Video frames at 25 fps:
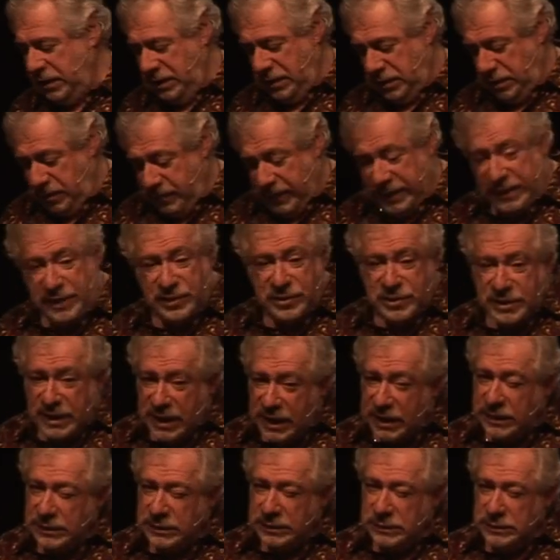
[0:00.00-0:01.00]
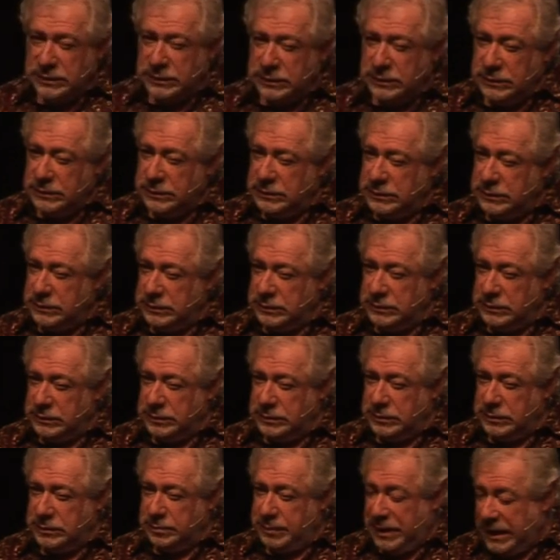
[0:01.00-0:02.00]
You better start
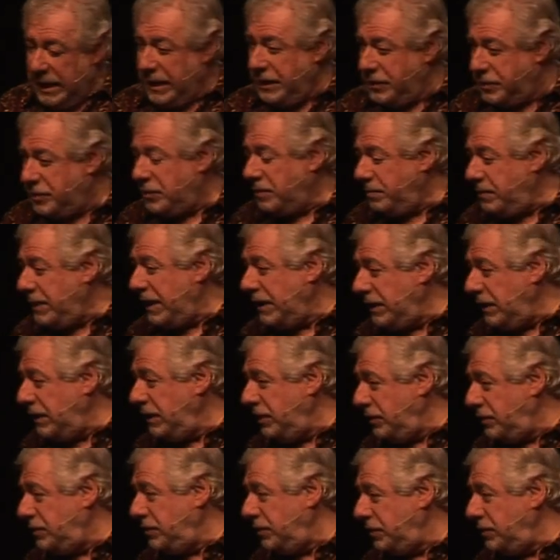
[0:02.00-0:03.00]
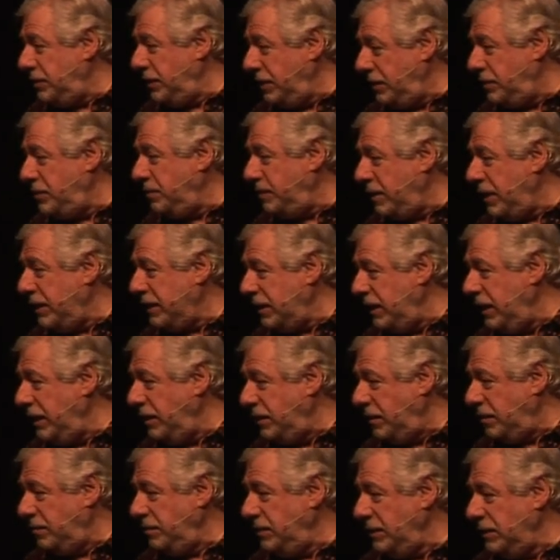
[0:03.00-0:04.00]
paying some money into, into my
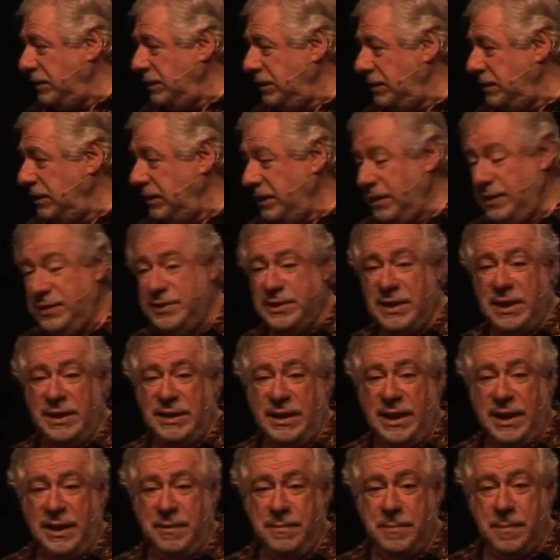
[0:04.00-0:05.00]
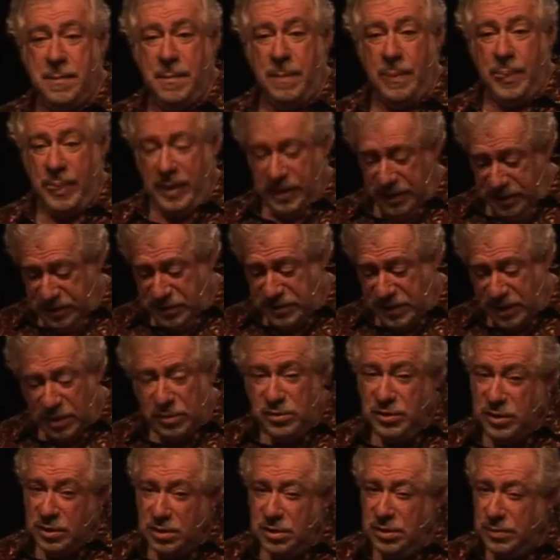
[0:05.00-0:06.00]
kingdom. He didn't say that. He didn't say
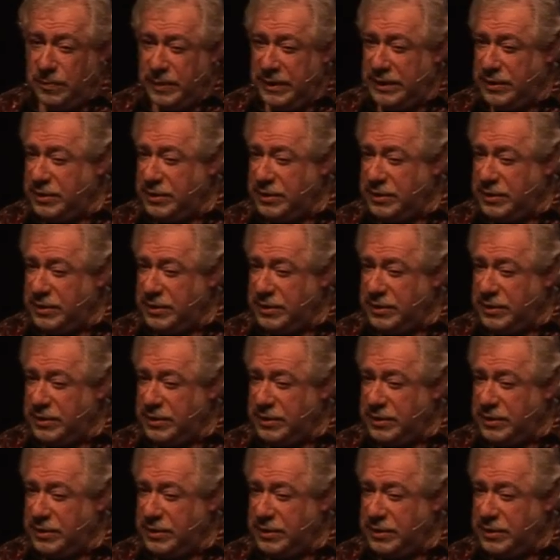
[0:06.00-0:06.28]
you, you better